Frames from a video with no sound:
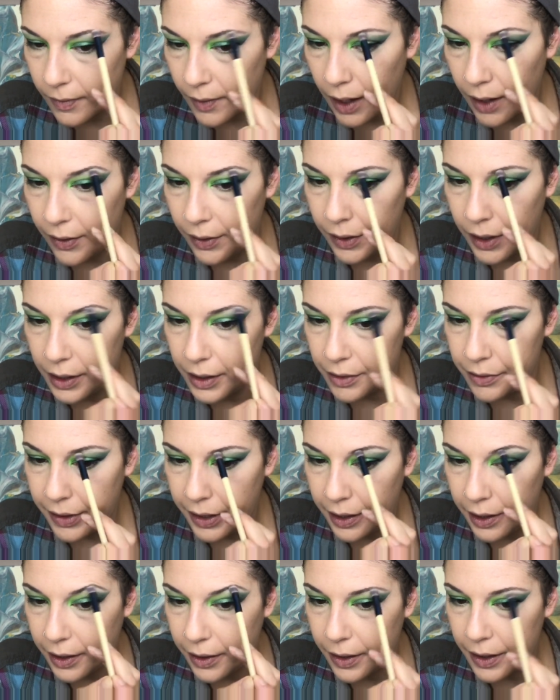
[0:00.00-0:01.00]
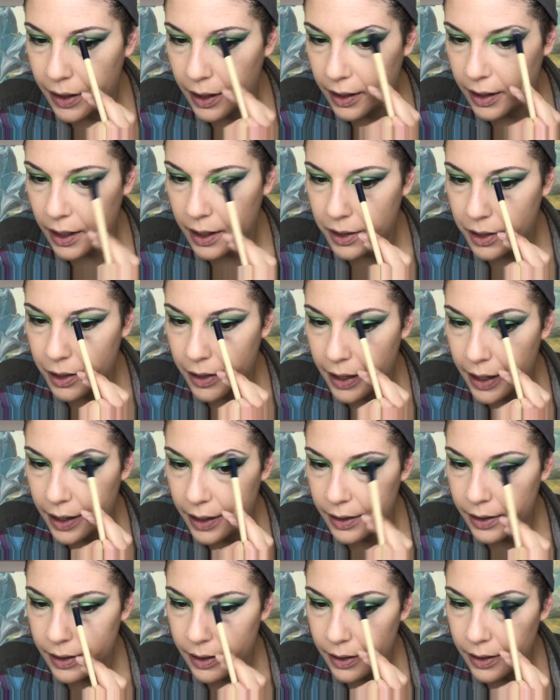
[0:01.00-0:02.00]
I have another video, I think
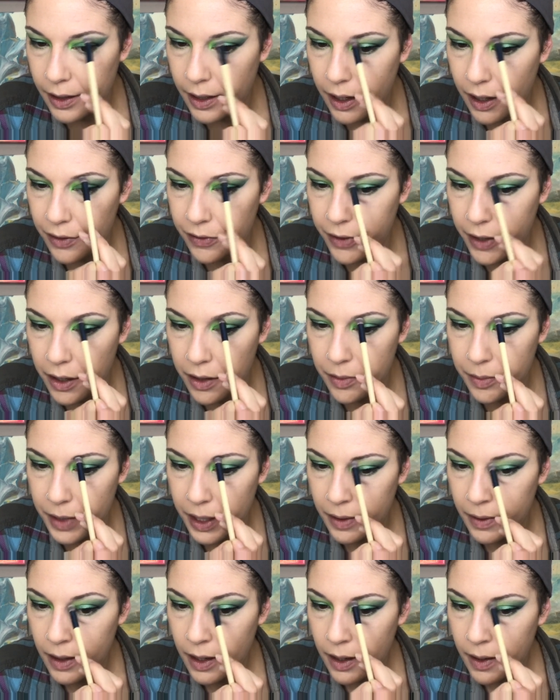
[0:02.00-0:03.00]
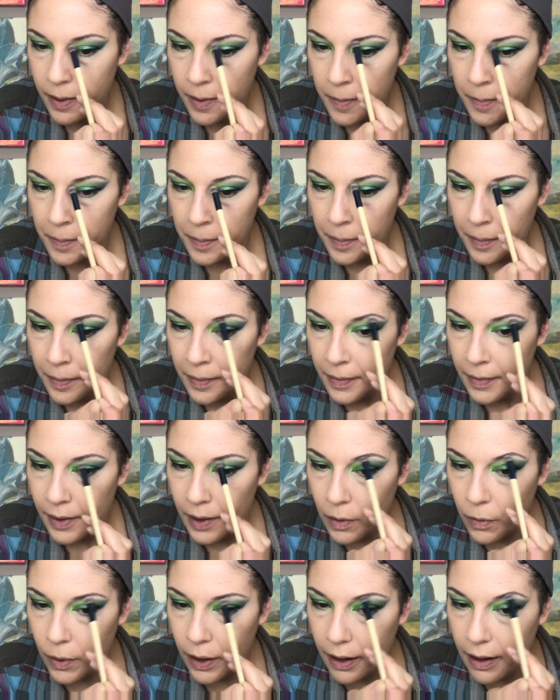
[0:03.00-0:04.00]
yesterday's, that I filmed,
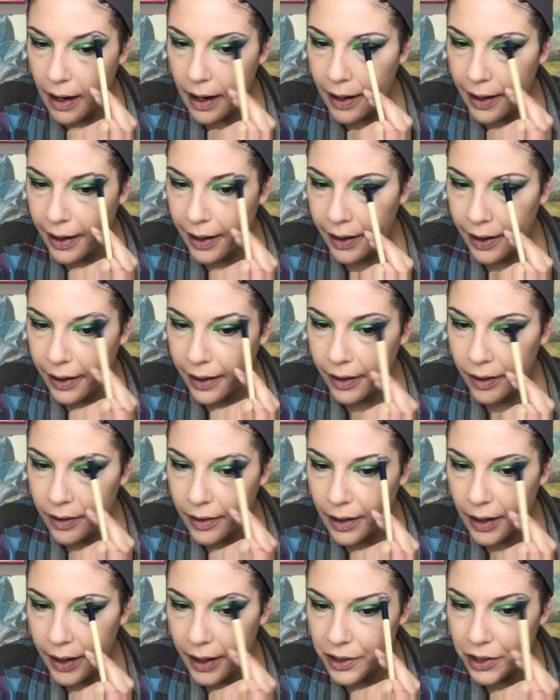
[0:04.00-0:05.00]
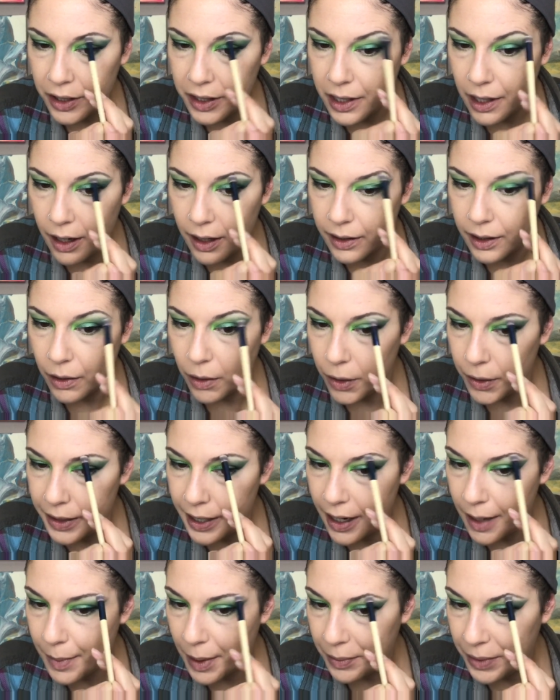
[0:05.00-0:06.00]
where I actually talked the whole
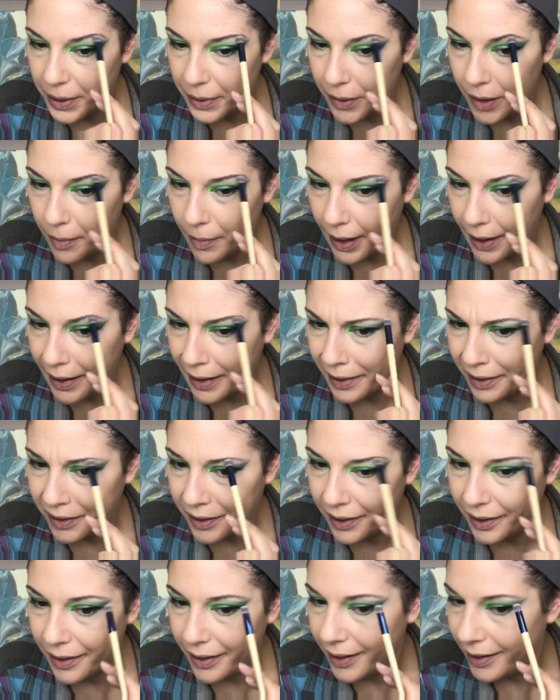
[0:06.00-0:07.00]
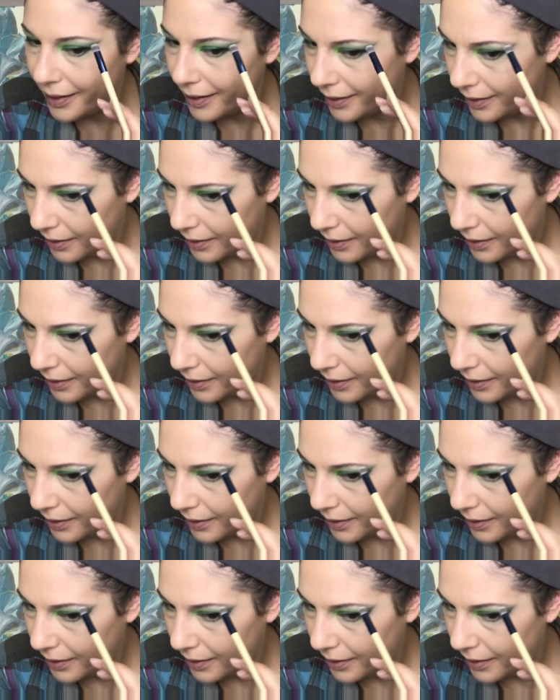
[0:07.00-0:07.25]
time I'm doing my eyeliner.